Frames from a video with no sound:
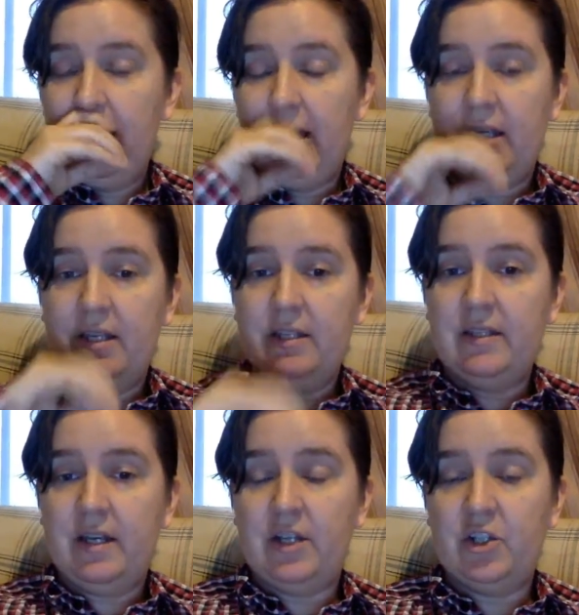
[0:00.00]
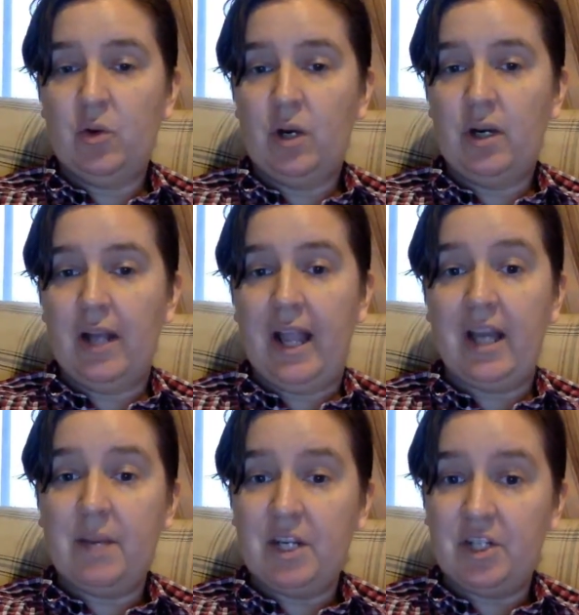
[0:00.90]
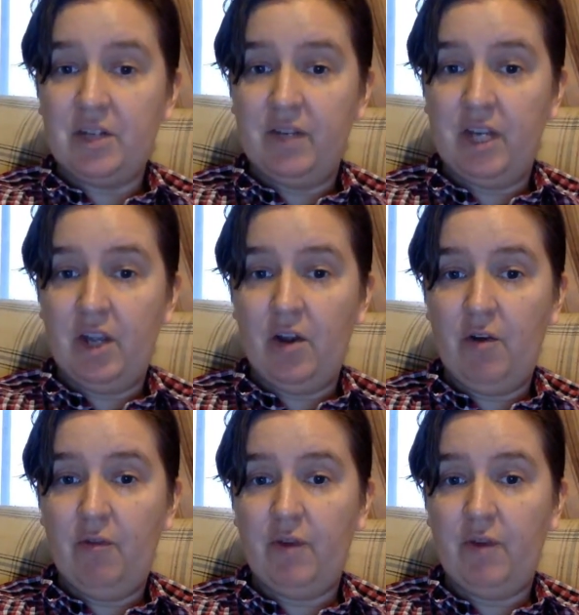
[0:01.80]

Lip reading: is a short animation video